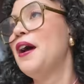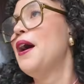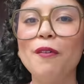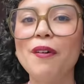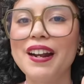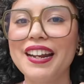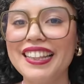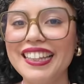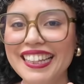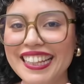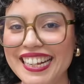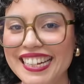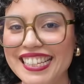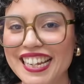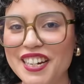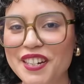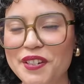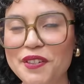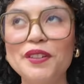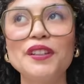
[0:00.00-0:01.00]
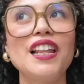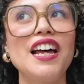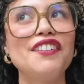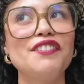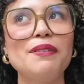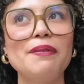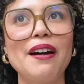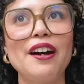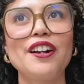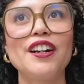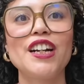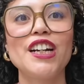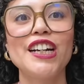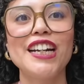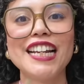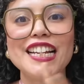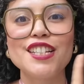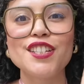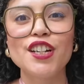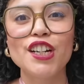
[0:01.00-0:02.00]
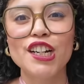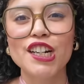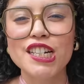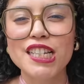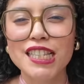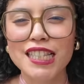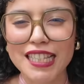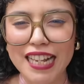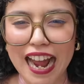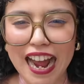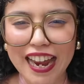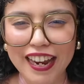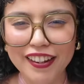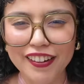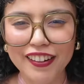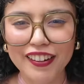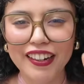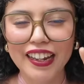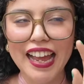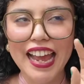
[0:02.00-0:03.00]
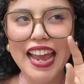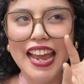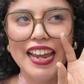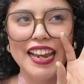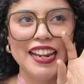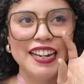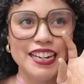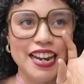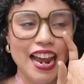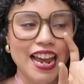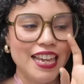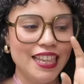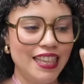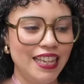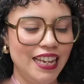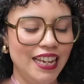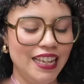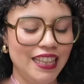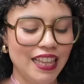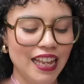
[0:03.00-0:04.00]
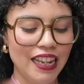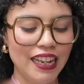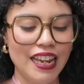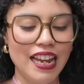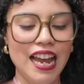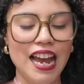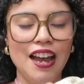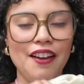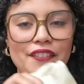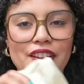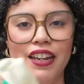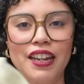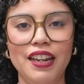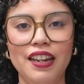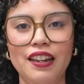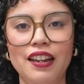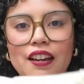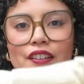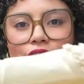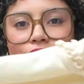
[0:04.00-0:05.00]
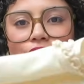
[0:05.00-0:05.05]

But one of the things I do love about her is her style, and I think that like having a